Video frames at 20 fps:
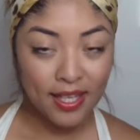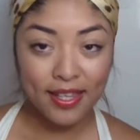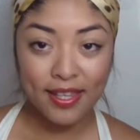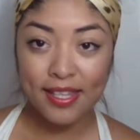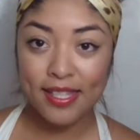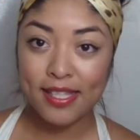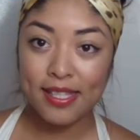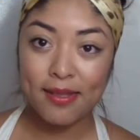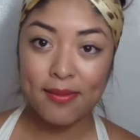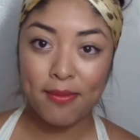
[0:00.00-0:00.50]

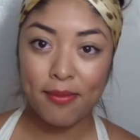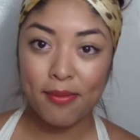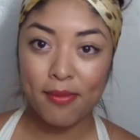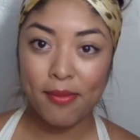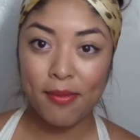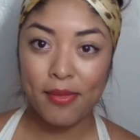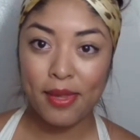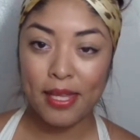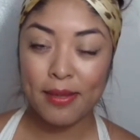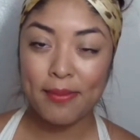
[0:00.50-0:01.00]
this,
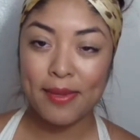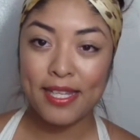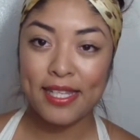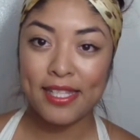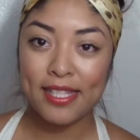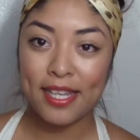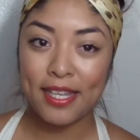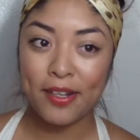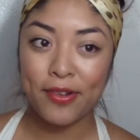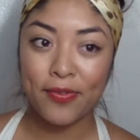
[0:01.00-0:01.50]
like my
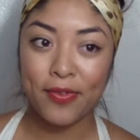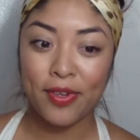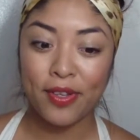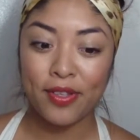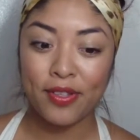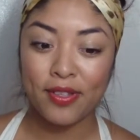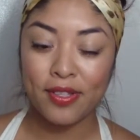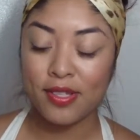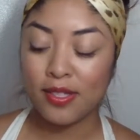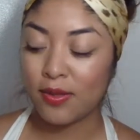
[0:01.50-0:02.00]
skin
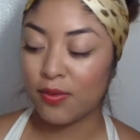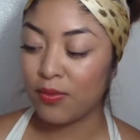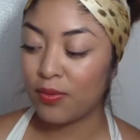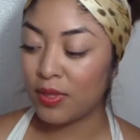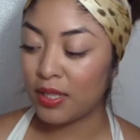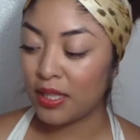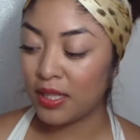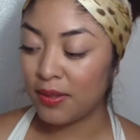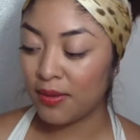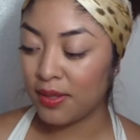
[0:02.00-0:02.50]
felt
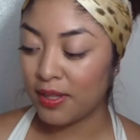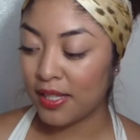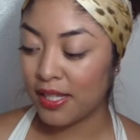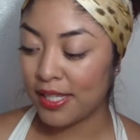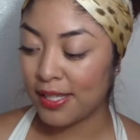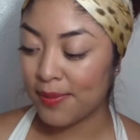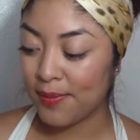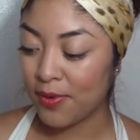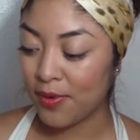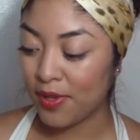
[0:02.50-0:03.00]
really
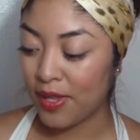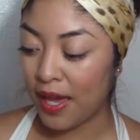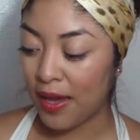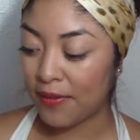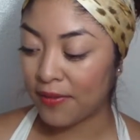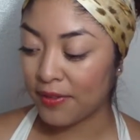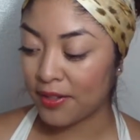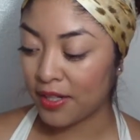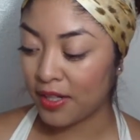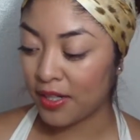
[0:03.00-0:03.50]
smooth
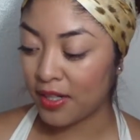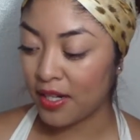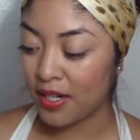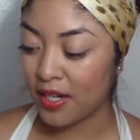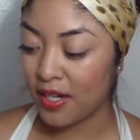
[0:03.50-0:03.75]
after